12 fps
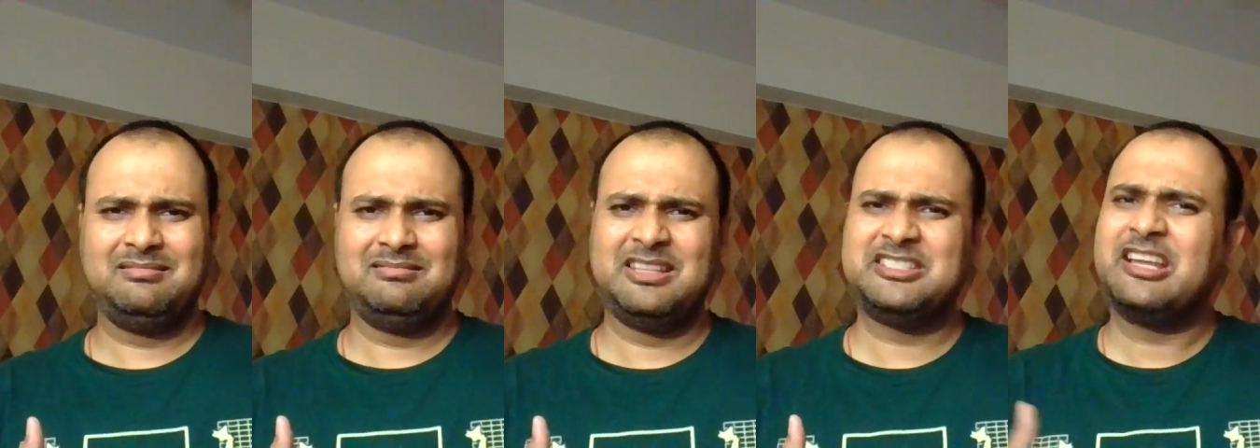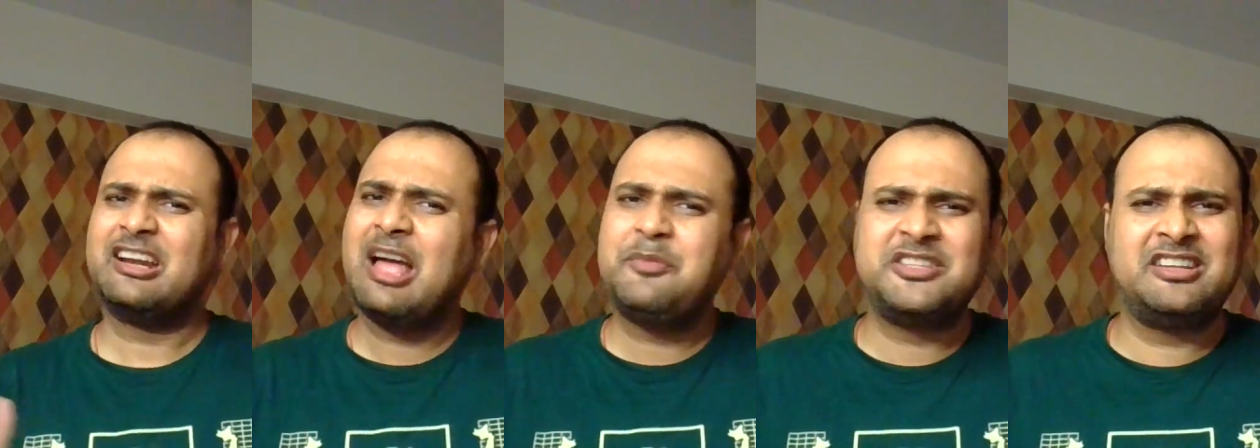the
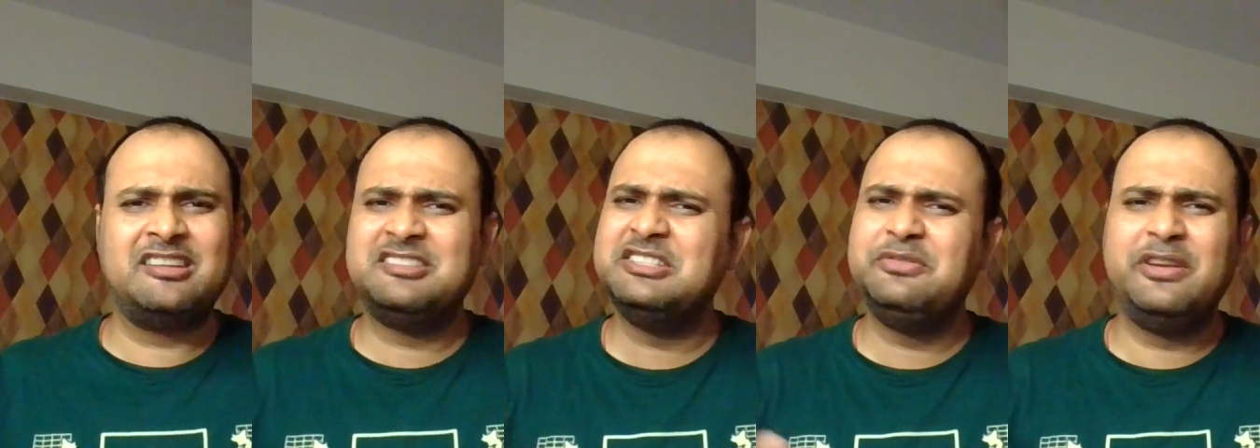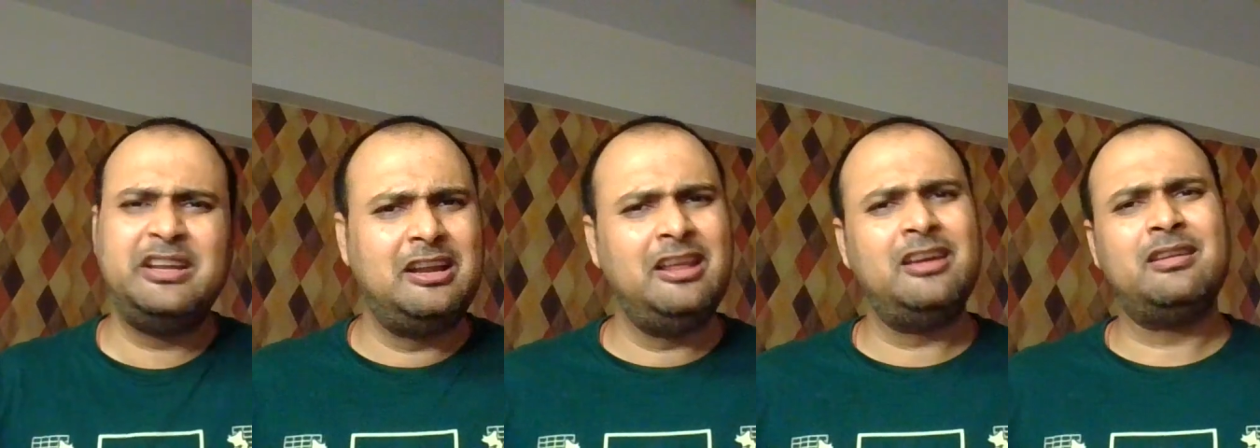circumstance is very
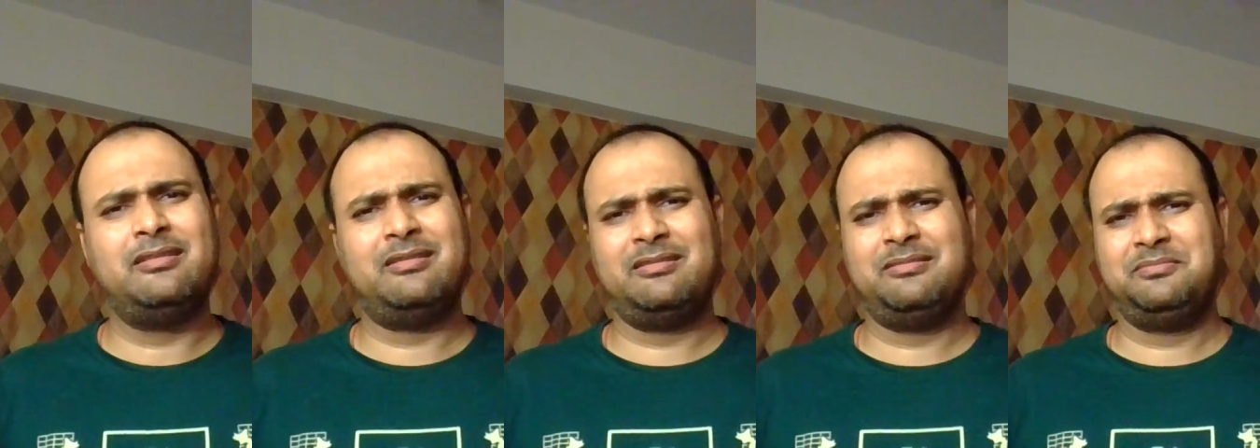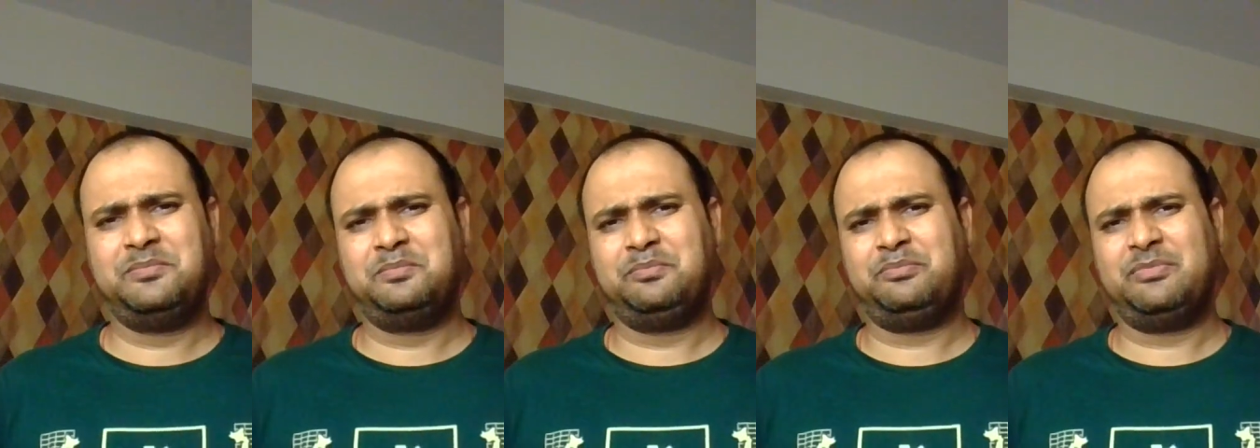clear.
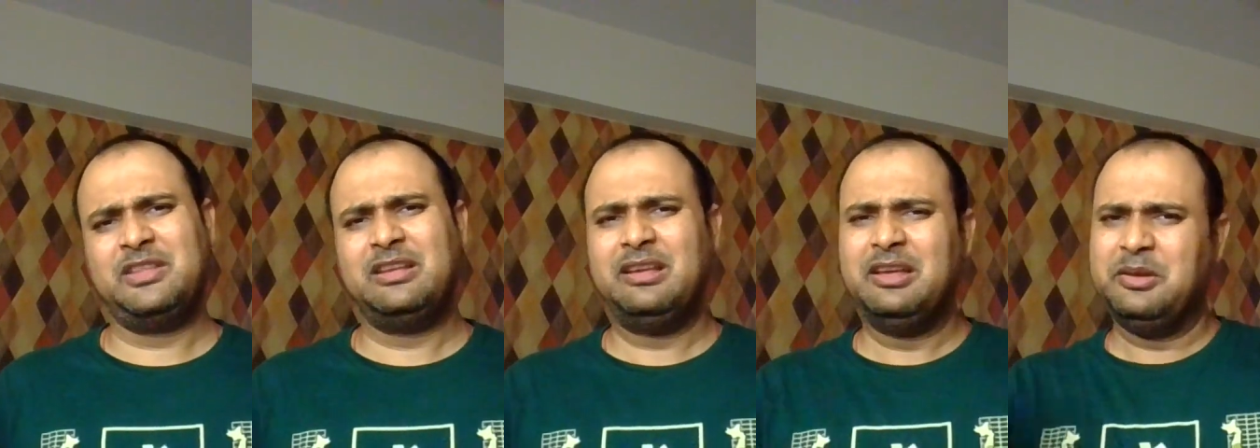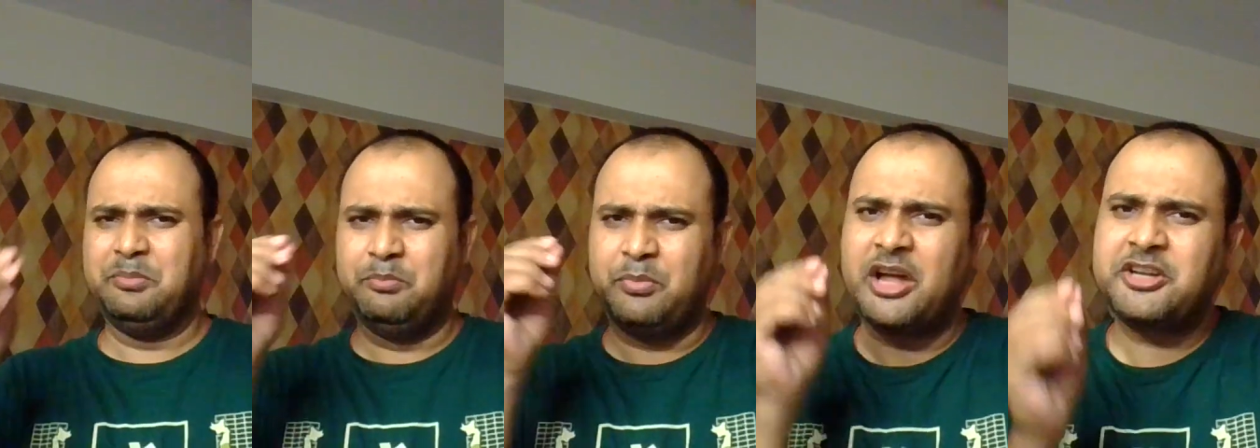
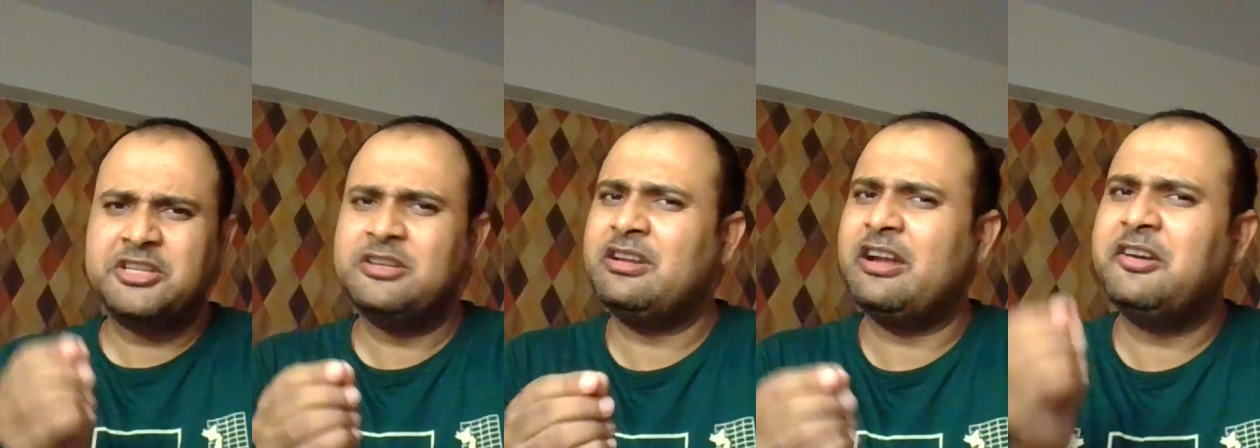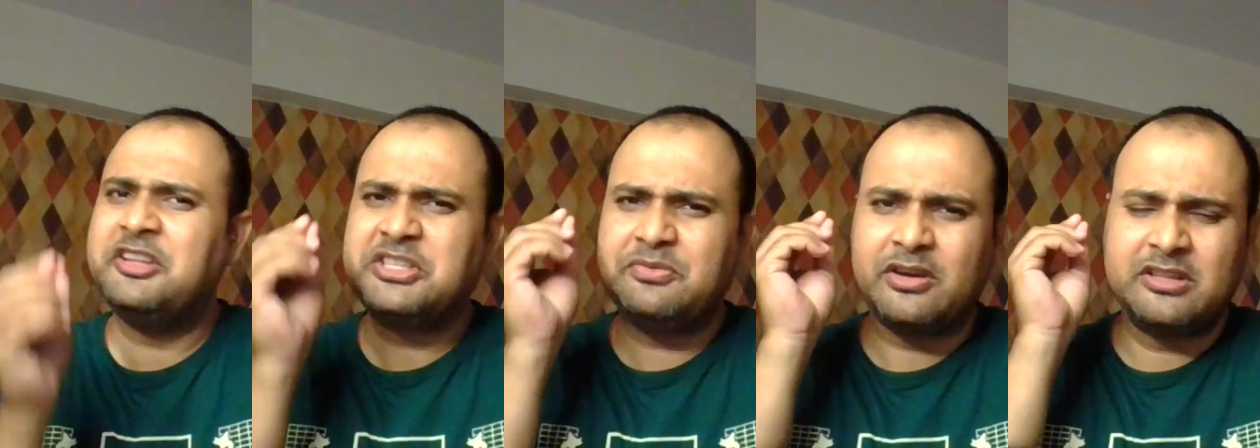Martin and
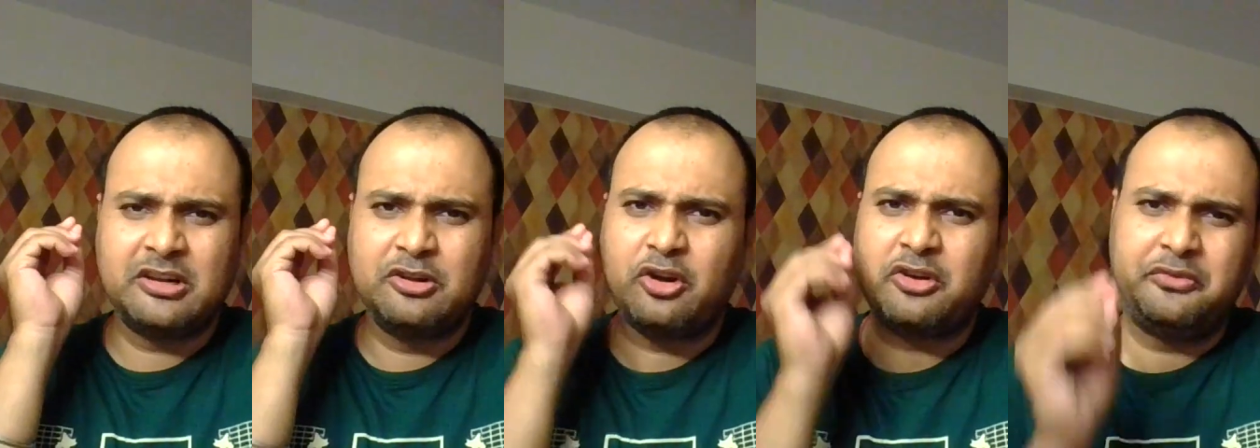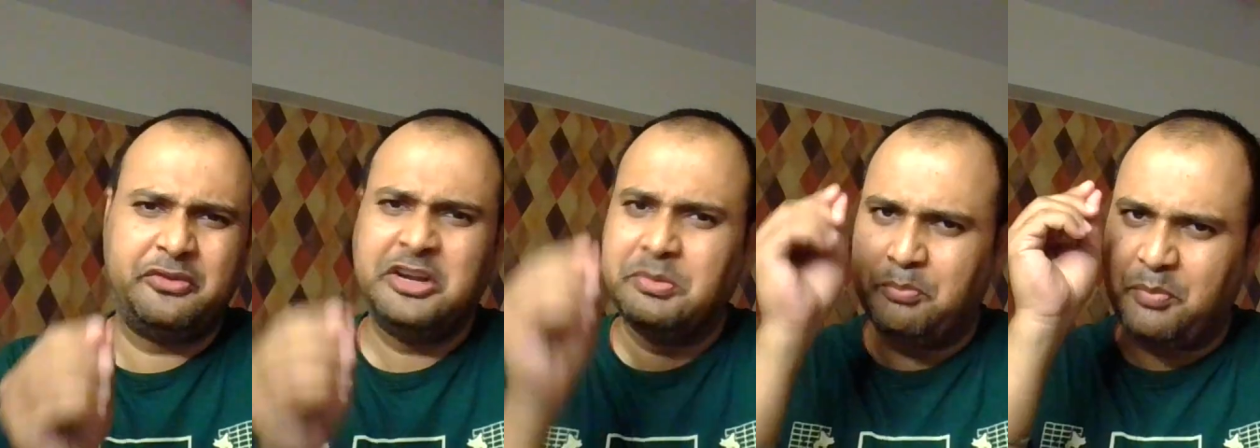his father
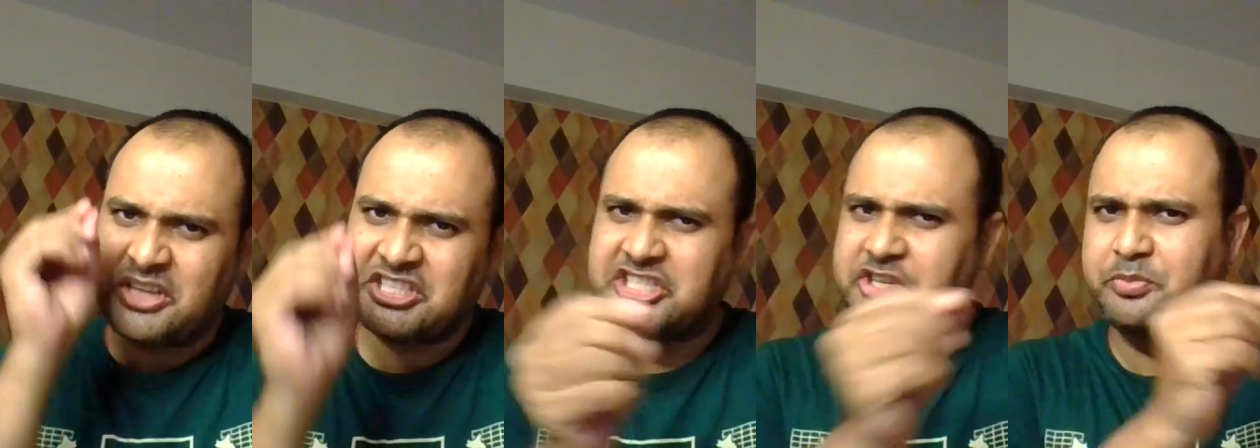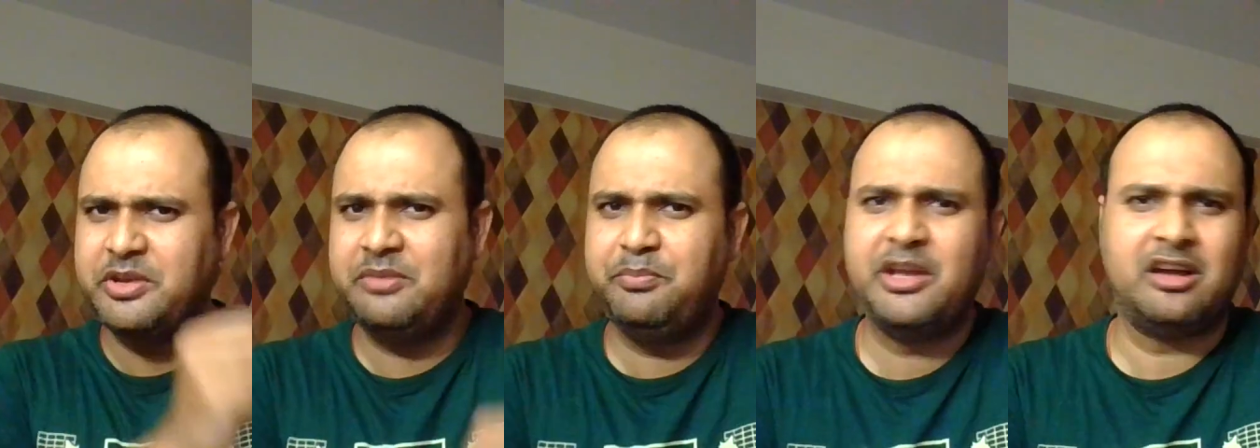Gottfried must
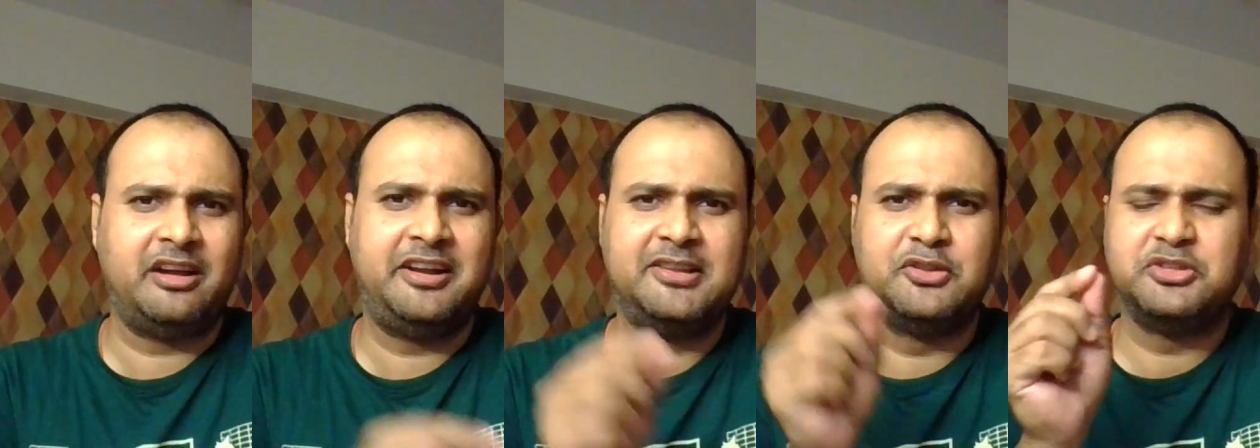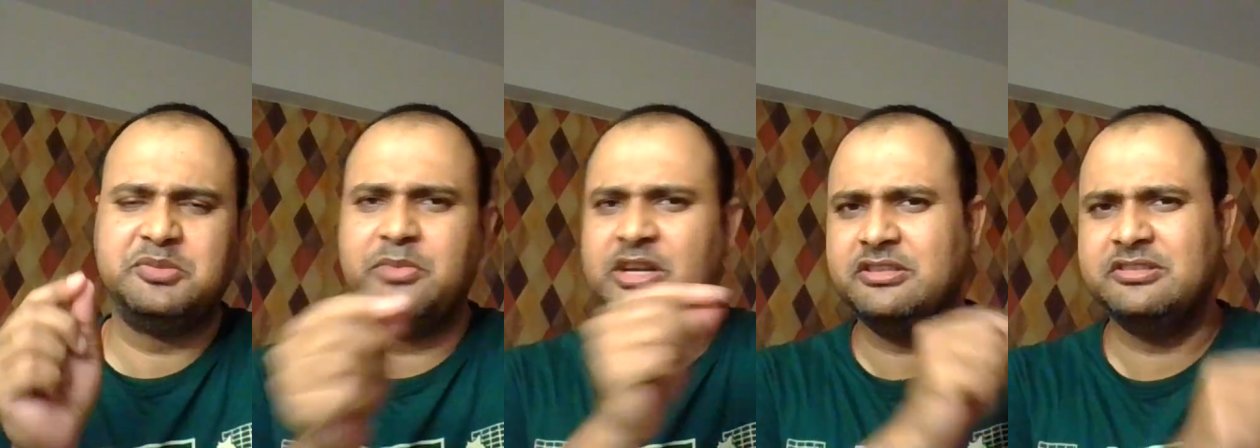be behind those
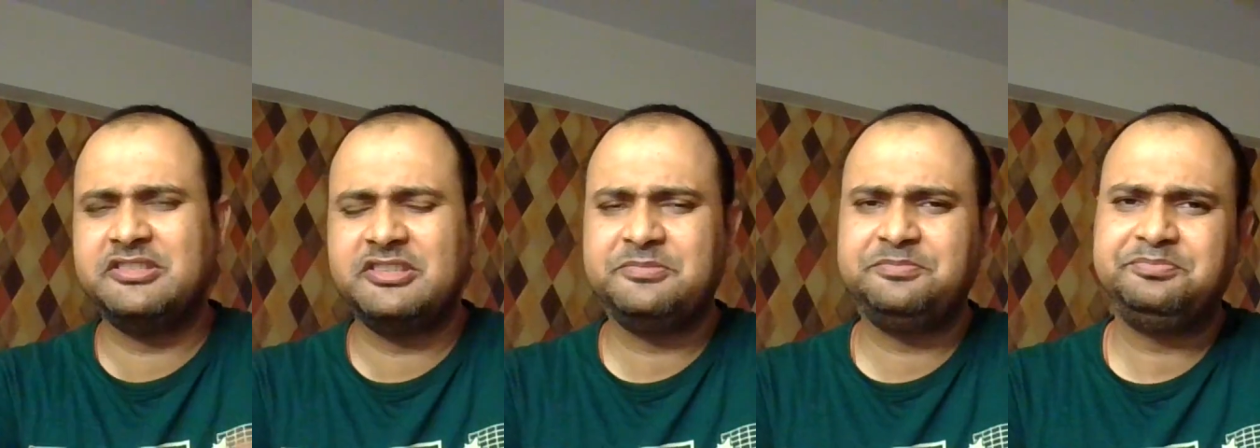murders.